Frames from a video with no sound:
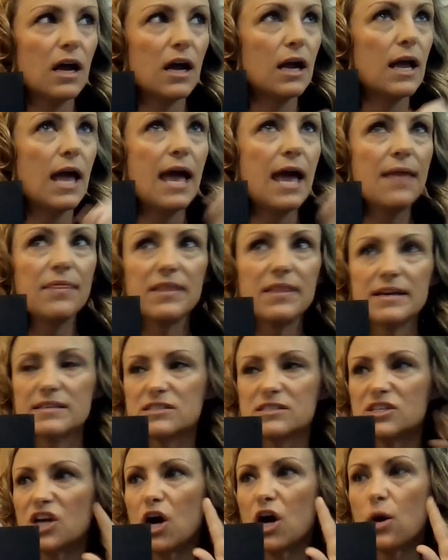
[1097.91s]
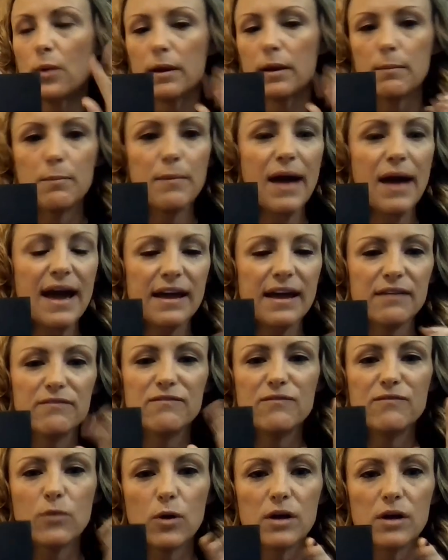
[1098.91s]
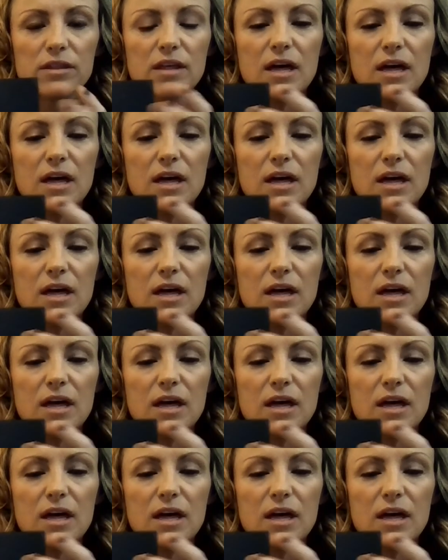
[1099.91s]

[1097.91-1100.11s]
endless, going back and forth.